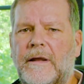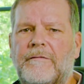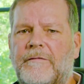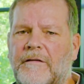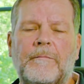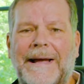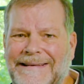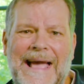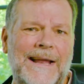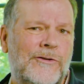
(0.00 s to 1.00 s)
if my
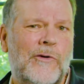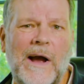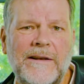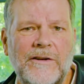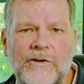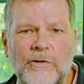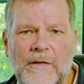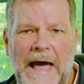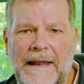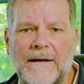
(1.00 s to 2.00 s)
dad tried to do
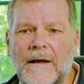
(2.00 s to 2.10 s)
that?